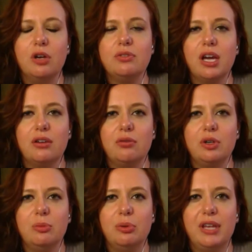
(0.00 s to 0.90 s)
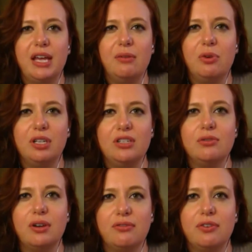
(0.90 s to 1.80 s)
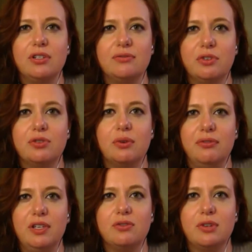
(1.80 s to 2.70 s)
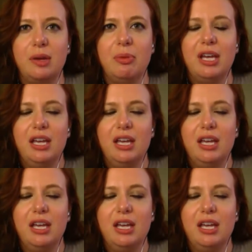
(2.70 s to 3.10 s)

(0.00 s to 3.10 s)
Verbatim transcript: Kotak group that we're going to do our first virtual field trip